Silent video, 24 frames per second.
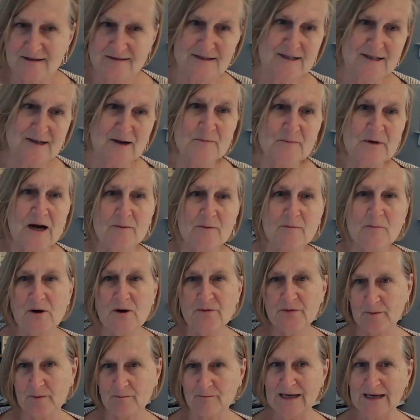some guy
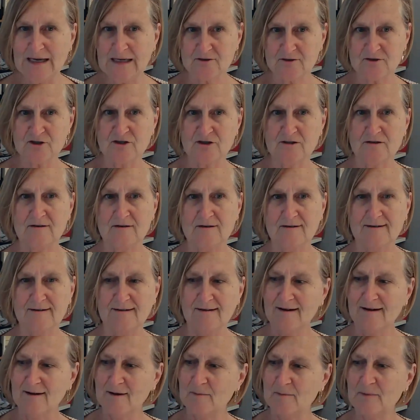bought the mansion
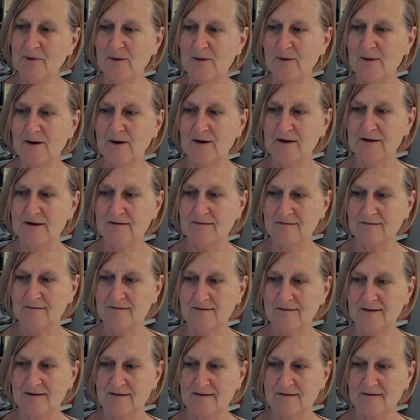up on
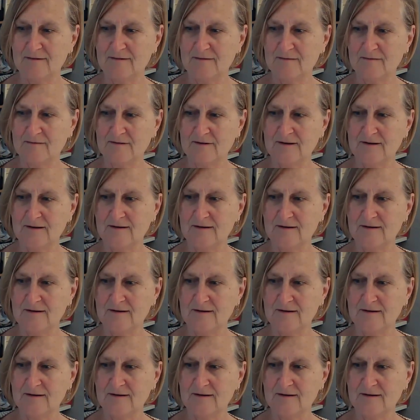the